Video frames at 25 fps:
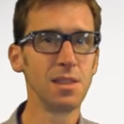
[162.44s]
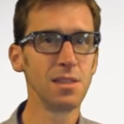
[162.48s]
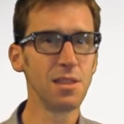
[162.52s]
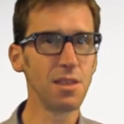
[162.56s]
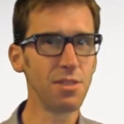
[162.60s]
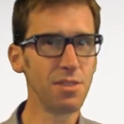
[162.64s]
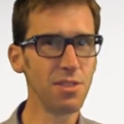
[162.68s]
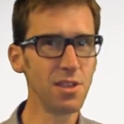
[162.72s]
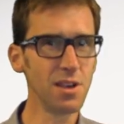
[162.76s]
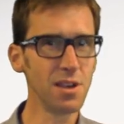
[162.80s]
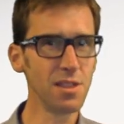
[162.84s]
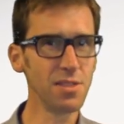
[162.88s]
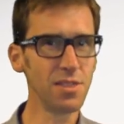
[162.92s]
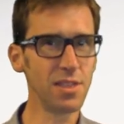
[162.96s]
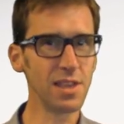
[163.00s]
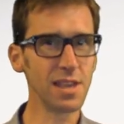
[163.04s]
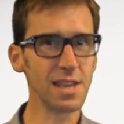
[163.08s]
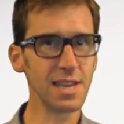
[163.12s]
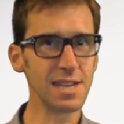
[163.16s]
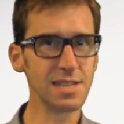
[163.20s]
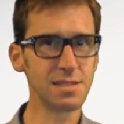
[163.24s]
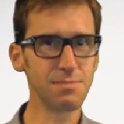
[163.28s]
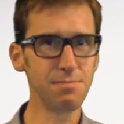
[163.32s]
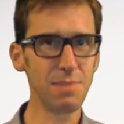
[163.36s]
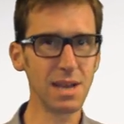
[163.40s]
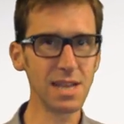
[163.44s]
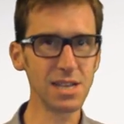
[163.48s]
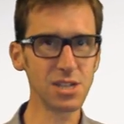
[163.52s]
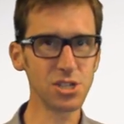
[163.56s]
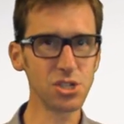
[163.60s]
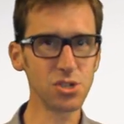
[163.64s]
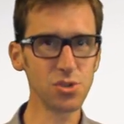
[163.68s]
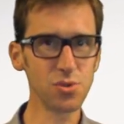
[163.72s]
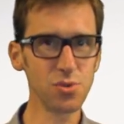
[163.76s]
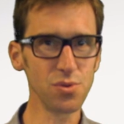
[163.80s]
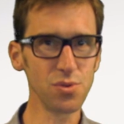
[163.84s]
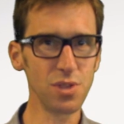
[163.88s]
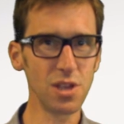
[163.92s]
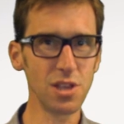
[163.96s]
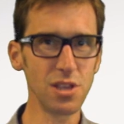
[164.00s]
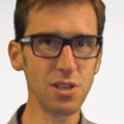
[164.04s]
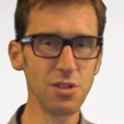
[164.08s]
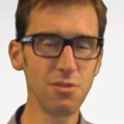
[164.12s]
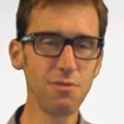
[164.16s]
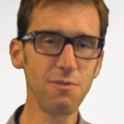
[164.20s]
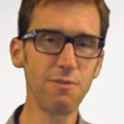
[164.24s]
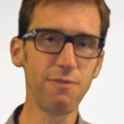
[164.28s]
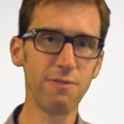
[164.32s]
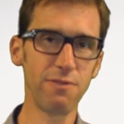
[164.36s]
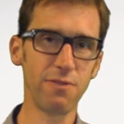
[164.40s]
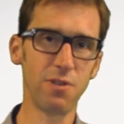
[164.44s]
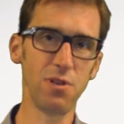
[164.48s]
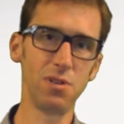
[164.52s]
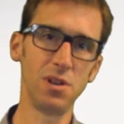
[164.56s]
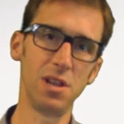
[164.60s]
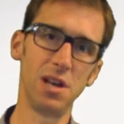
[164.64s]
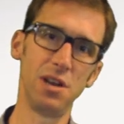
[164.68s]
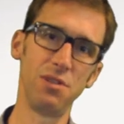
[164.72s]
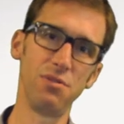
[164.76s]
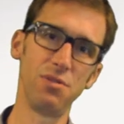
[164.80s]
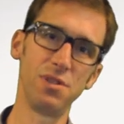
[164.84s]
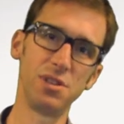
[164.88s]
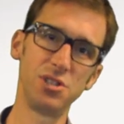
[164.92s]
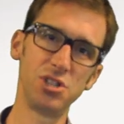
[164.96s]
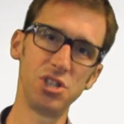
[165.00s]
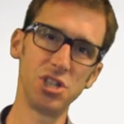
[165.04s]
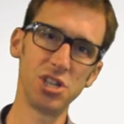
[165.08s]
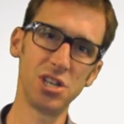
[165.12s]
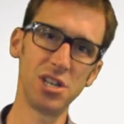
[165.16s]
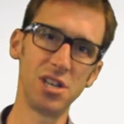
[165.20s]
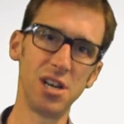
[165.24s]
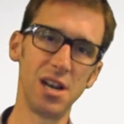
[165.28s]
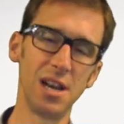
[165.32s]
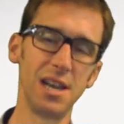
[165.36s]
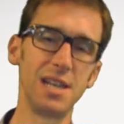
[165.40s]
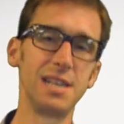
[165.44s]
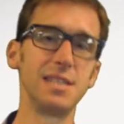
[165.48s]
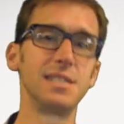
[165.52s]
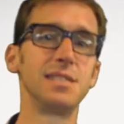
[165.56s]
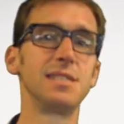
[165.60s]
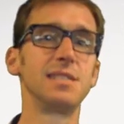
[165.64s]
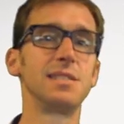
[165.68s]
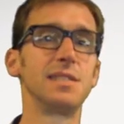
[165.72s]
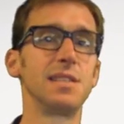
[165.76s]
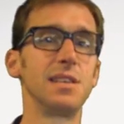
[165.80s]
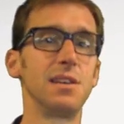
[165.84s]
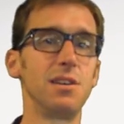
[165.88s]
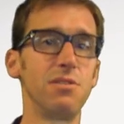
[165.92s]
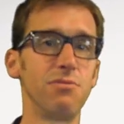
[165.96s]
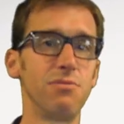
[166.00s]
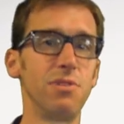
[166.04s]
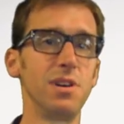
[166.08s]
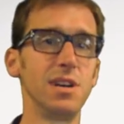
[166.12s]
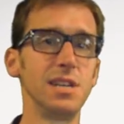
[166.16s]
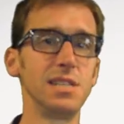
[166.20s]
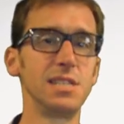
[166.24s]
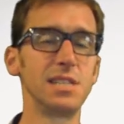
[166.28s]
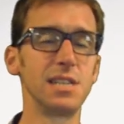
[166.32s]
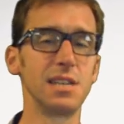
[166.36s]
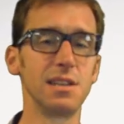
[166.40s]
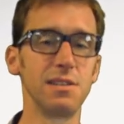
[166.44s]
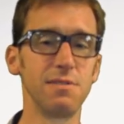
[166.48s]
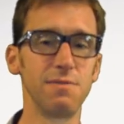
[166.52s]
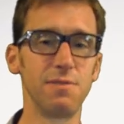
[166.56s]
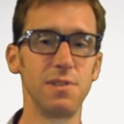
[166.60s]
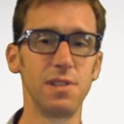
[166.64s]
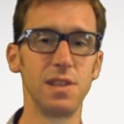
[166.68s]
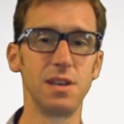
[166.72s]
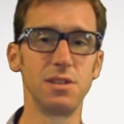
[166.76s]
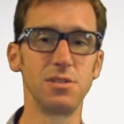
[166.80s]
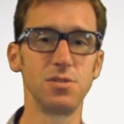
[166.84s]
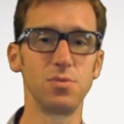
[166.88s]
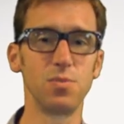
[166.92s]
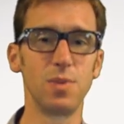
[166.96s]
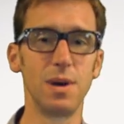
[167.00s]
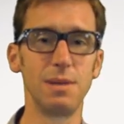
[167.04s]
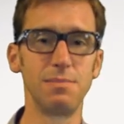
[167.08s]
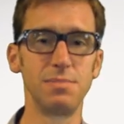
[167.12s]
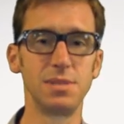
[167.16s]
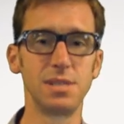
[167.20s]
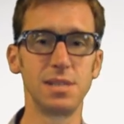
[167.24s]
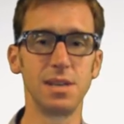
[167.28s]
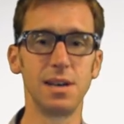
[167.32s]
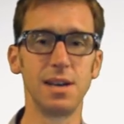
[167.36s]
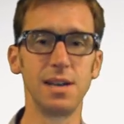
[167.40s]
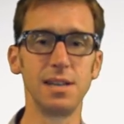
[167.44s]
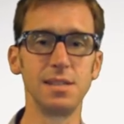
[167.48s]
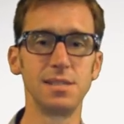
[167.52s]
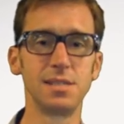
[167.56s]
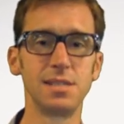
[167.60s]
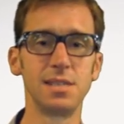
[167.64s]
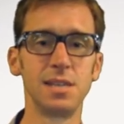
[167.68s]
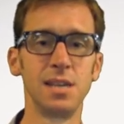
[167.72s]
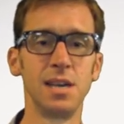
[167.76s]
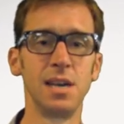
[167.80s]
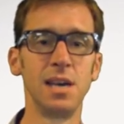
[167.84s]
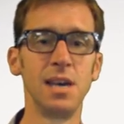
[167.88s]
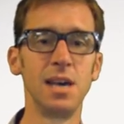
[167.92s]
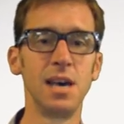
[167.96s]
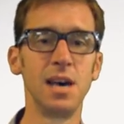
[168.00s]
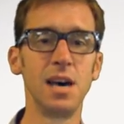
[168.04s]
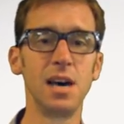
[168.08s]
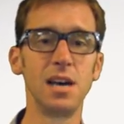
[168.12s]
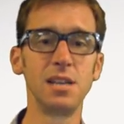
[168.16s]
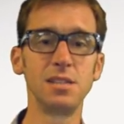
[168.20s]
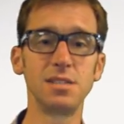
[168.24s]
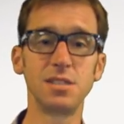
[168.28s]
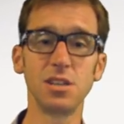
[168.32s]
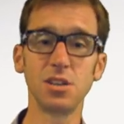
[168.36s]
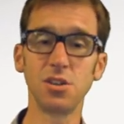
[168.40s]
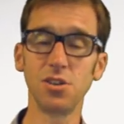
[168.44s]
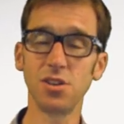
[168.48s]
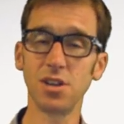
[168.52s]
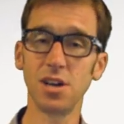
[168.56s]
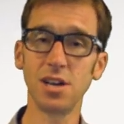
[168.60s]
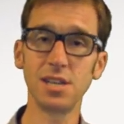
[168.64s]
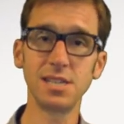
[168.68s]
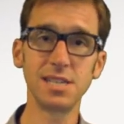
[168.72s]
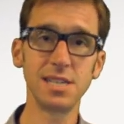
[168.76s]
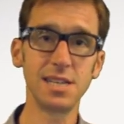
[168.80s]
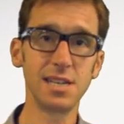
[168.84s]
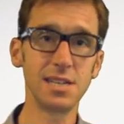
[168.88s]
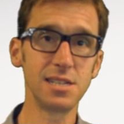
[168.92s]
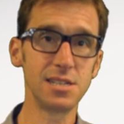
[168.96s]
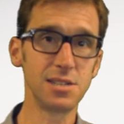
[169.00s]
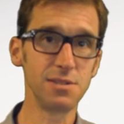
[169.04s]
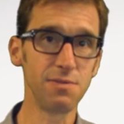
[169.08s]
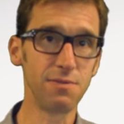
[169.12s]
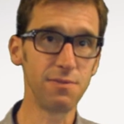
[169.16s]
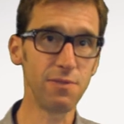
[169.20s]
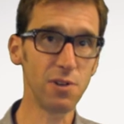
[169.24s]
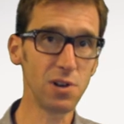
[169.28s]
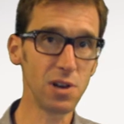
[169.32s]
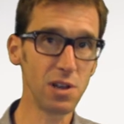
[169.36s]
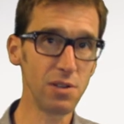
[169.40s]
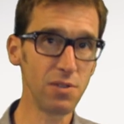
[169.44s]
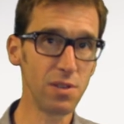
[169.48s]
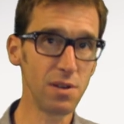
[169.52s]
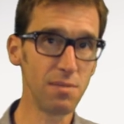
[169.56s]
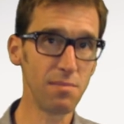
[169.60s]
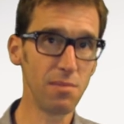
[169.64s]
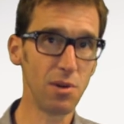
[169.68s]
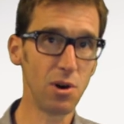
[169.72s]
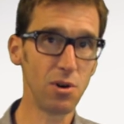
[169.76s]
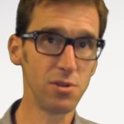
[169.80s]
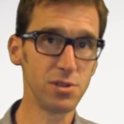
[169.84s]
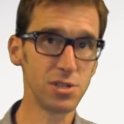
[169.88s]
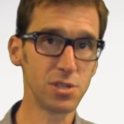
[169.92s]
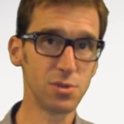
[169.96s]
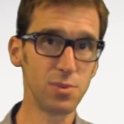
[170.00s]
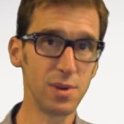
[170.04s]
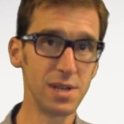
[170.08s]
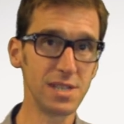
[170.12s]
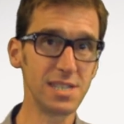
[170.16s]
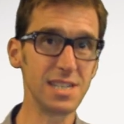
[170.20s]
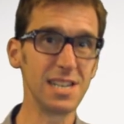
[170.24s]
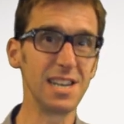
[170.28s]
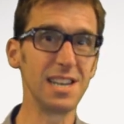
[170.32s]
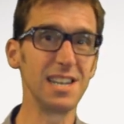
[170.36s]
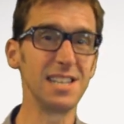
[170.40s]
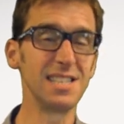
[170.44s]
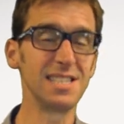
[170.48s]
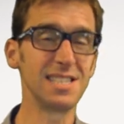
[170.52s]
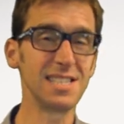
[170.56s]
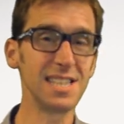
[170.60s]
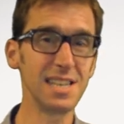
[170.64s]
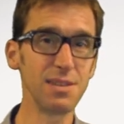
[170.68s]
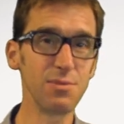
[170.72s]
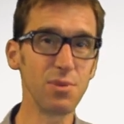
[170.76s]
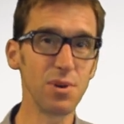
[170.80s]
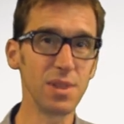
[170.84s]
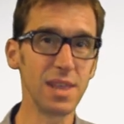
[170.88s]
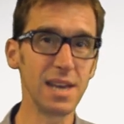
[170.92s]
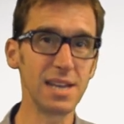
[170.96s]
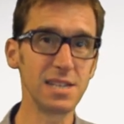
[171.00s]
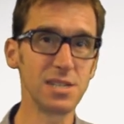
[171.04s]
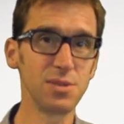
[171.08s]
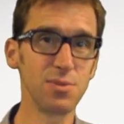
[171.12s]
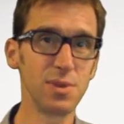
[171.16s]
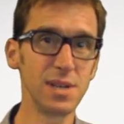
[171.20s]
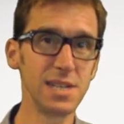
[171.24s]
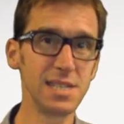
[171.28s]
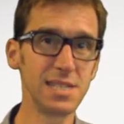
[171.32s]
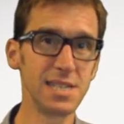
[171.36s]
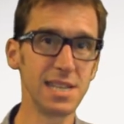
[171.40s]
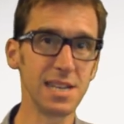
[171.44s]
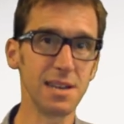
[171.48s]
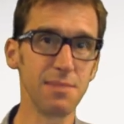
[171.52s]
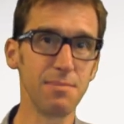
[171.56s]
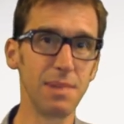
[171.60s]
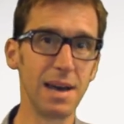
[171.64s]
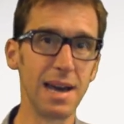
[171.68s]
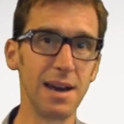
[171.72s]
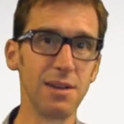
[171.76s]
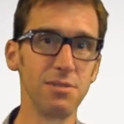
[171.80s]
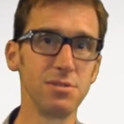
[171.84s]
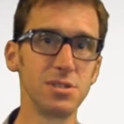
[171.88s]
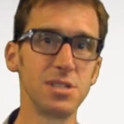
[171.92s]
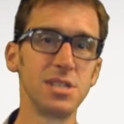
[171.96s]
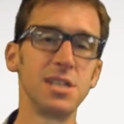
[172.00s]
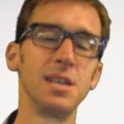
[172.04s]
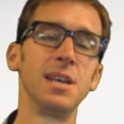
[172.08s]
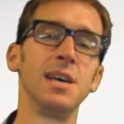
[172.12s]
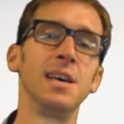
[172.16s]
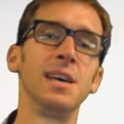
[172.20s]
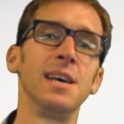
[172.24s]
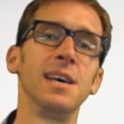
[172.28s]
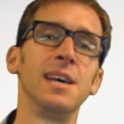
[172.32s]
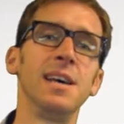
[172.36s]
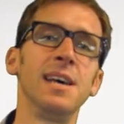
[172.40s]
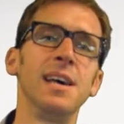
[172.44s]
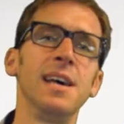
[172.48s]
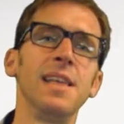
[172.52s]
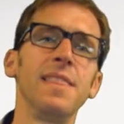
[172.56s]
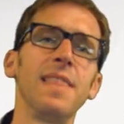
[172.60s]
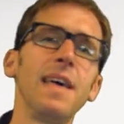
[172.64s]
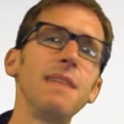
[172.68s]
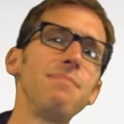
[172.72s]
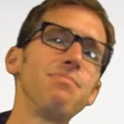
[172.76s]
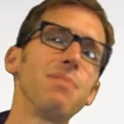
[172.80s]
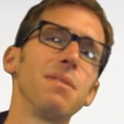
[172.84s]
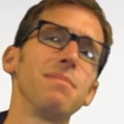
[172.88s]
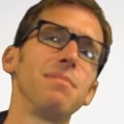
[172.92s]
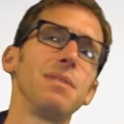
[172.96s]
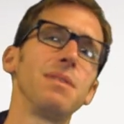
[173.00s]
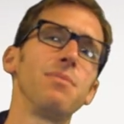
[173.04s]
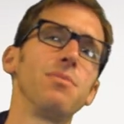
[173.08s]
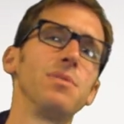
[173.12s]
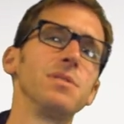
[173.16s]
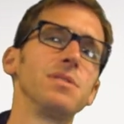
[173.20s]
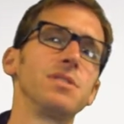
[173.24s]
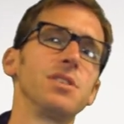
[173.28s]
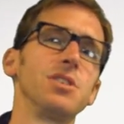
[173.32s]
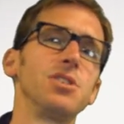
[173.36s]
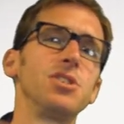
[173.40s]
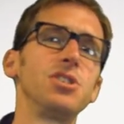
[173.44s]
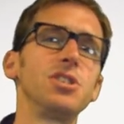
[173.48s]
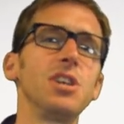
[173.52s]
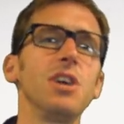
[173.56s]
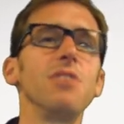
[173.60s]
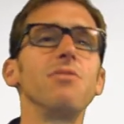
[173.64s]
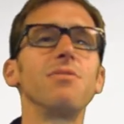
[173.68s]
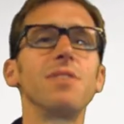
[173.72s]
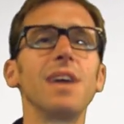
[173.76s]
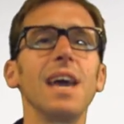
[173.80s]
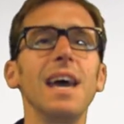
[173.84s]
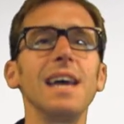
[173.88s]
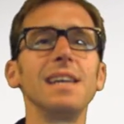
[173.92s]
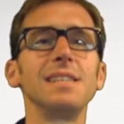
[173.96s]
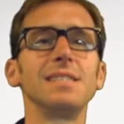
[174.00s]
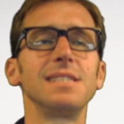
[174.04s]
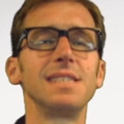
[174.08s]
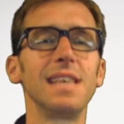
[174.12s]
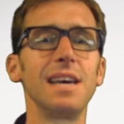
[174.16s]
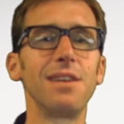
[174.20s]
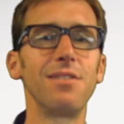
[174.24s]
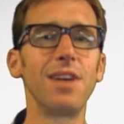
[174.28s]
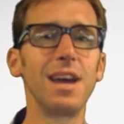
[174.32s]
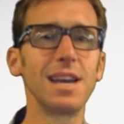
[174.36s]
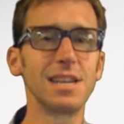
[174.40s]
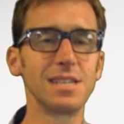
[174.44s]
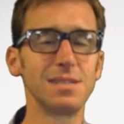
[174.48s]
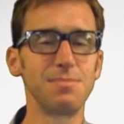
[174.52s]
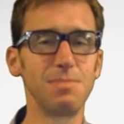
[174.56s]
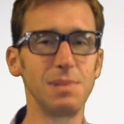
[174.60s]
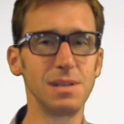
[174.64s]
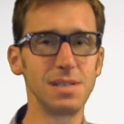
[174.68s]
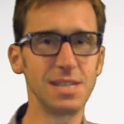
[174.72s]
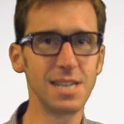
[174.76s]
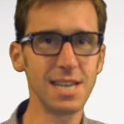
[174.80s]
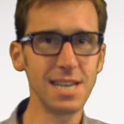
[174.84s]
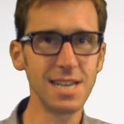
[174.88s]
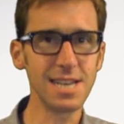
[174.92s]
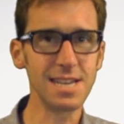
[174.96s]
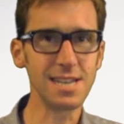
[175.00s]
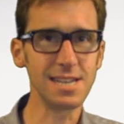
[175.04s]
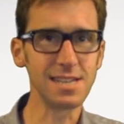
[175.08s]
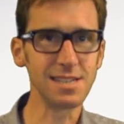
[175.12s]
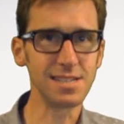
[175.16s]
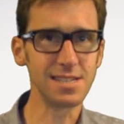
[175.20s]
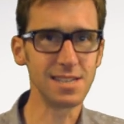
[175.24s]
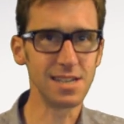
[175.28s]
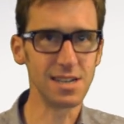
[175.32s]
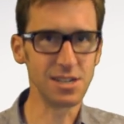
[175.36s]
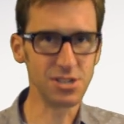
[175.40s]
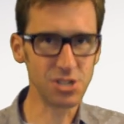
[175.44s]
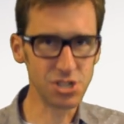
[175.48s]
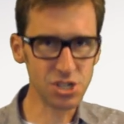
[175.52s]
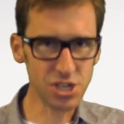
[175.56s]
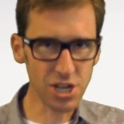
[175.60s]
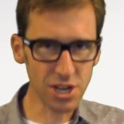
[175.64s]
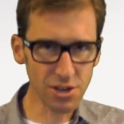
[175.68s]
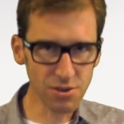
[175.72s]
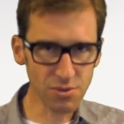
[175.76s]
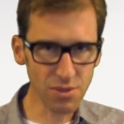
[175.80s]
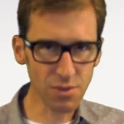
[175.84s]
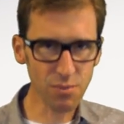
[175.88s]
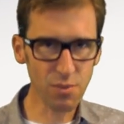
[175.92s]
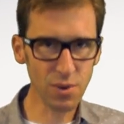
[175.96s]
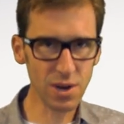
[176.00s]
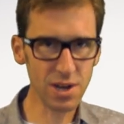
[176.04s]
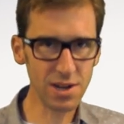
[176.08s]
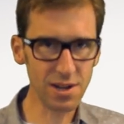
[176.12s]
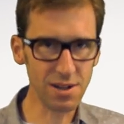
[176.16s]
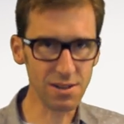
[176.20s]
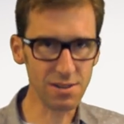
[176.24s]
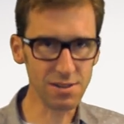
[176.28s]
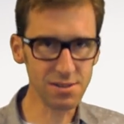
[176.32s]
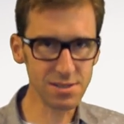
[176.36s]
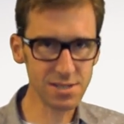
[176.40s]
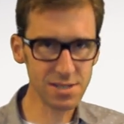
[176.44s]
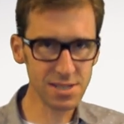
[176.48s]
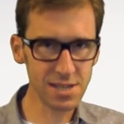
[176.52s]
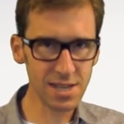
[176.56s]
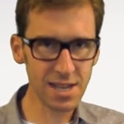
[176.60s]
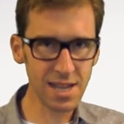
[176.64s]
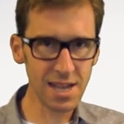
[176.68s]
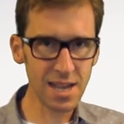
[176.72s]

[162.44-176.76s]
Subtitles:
The third thing is make sure that you follow the journalists that are writing for those websites. It's a good idea to follow them on Twitter and see what they're tweeting about. They probably want to showcase their expertise and show the world